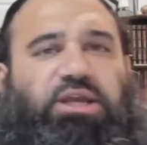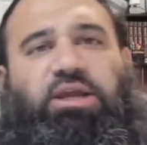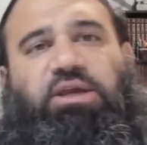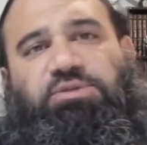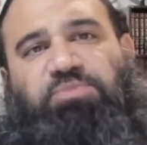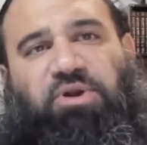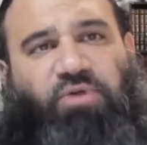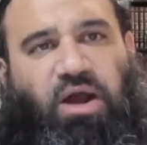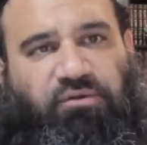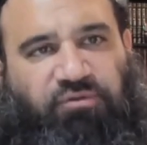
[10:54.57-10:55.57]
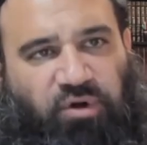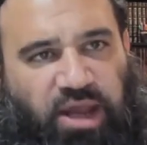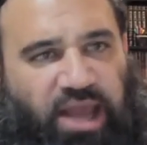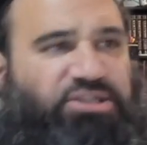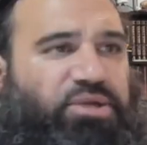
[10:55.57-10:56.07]
he has been around
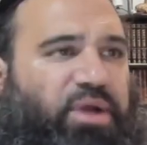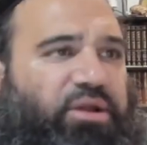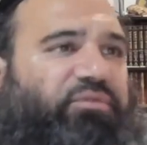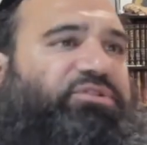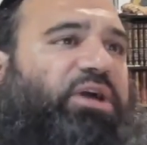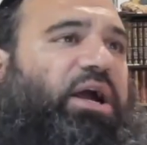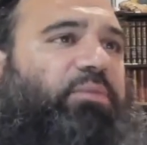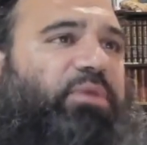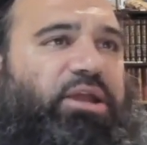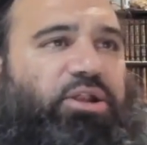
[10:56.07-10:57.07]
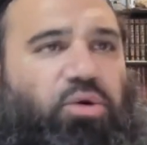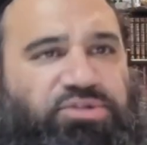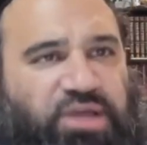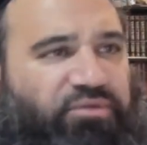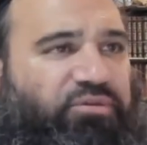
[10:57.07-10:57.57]
for X amount of time, he
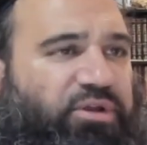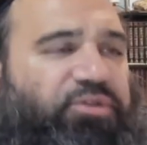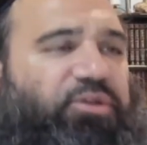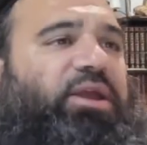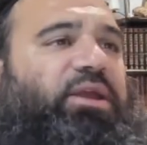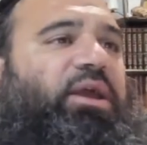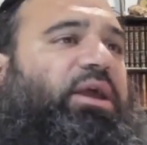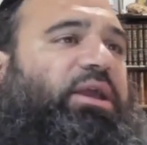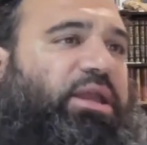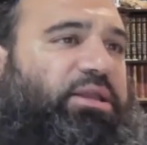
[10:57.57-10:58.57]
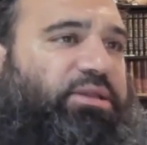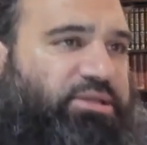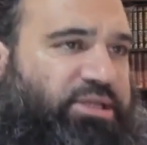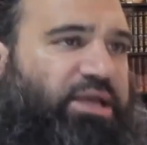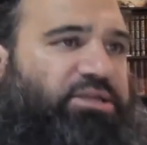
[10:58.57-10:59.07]
knows everything, he
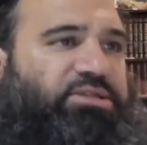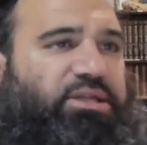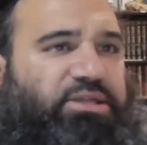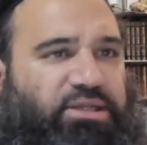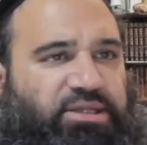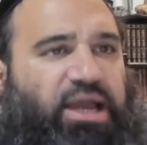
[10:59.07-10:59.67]
did this, he did